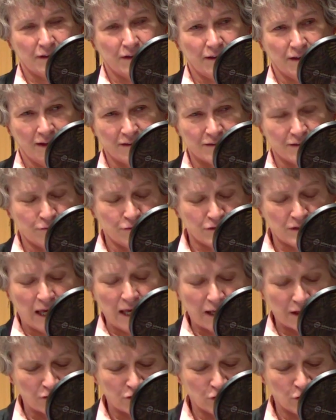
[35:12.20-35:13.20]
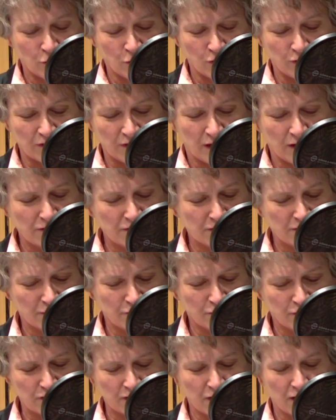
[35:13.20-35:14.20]
as I've said, at
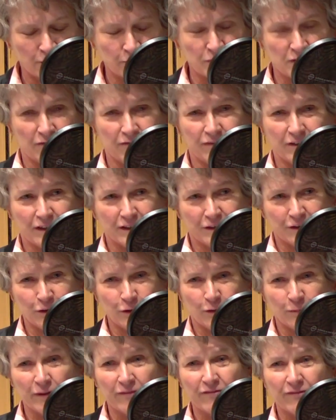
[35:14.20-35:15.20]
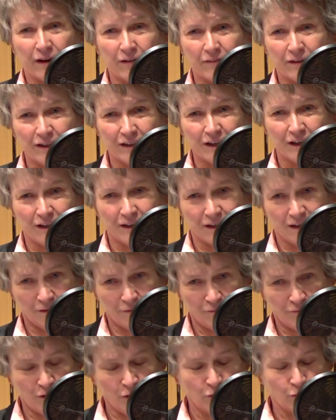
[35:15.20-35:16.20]
different times I feel, been very
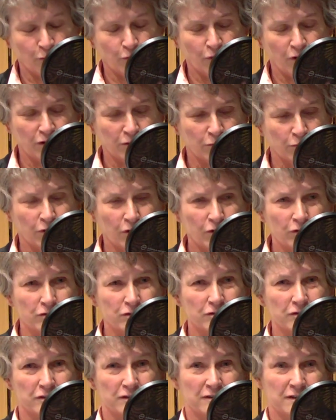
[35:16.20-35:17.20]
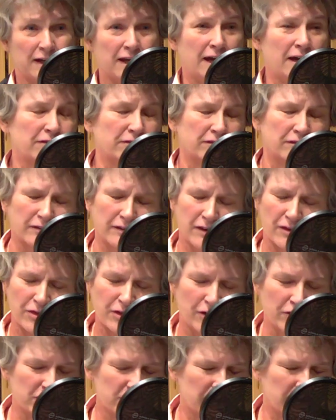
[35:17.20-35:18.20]
lucky. One was to get
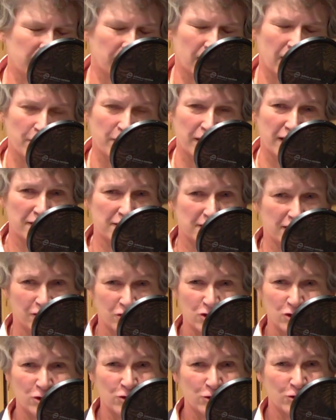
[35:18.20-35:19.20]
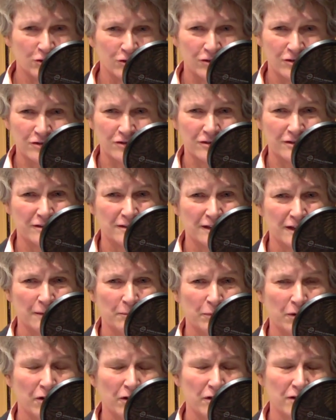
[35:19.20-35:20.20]
13 amazing students to
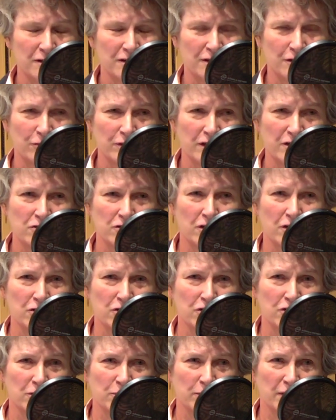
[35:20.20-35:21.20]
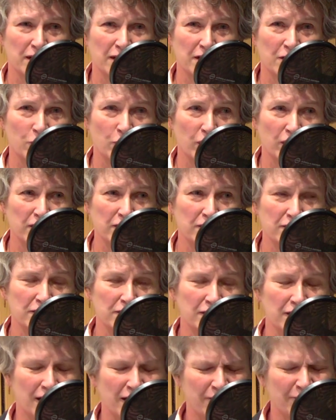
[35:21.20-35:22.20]
take part in the research to begin
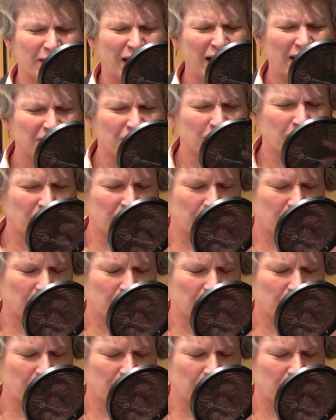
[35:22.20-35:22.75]
with. I hadn't really